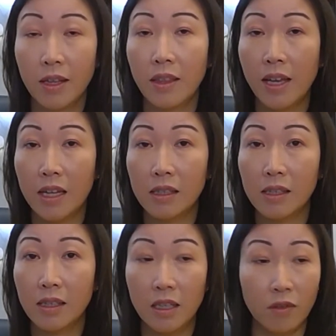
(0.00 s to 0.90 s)
that
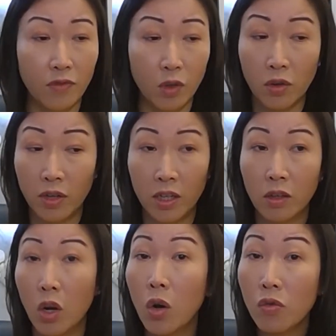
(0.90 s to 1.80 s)
if you're in the
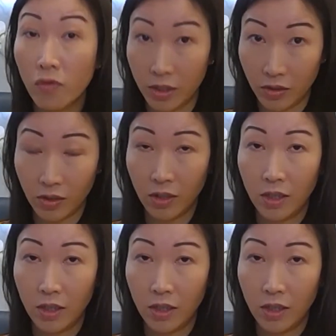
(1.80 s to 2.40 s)
low risk